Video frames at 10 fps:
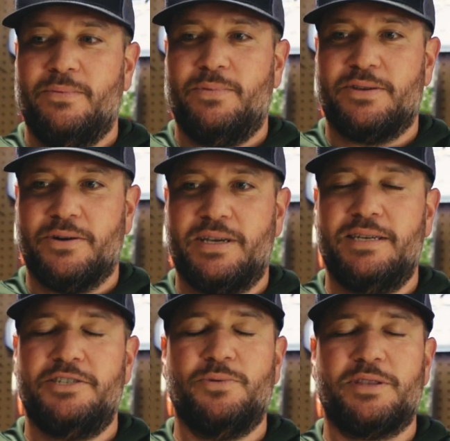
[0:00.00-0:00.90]
with
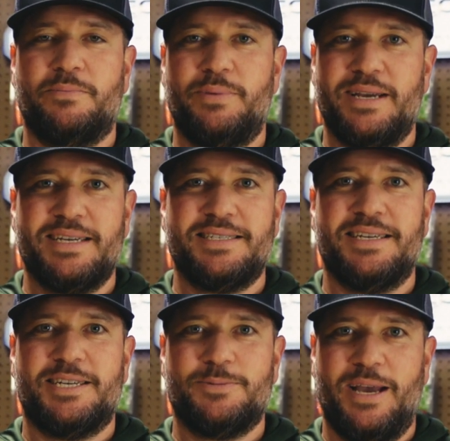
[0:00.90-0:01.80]
turkeys you want the biggest
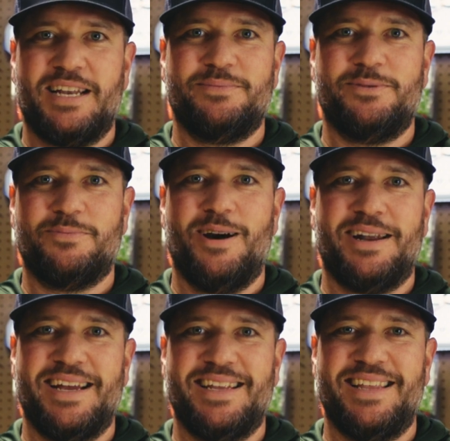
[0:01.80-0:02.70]
expandable
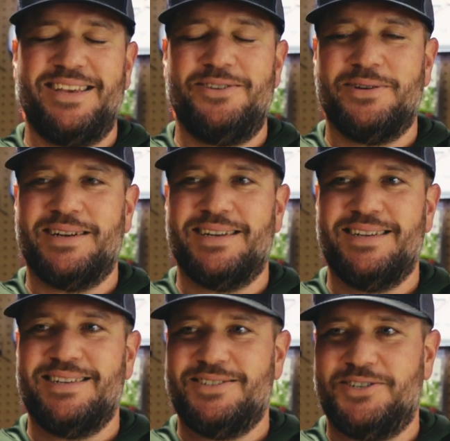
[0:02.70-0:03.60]
broadhead that you
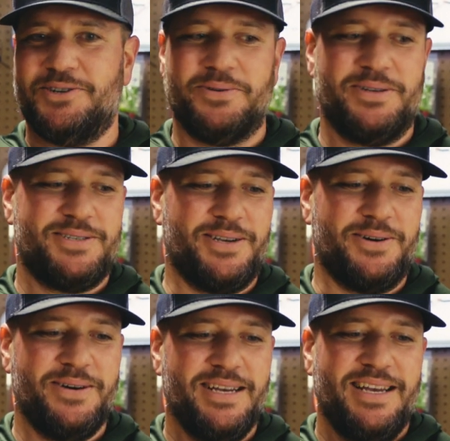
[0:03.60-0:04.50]
can shoot.
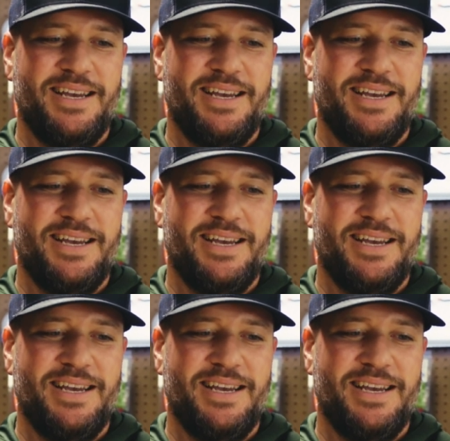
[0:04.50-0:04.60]
So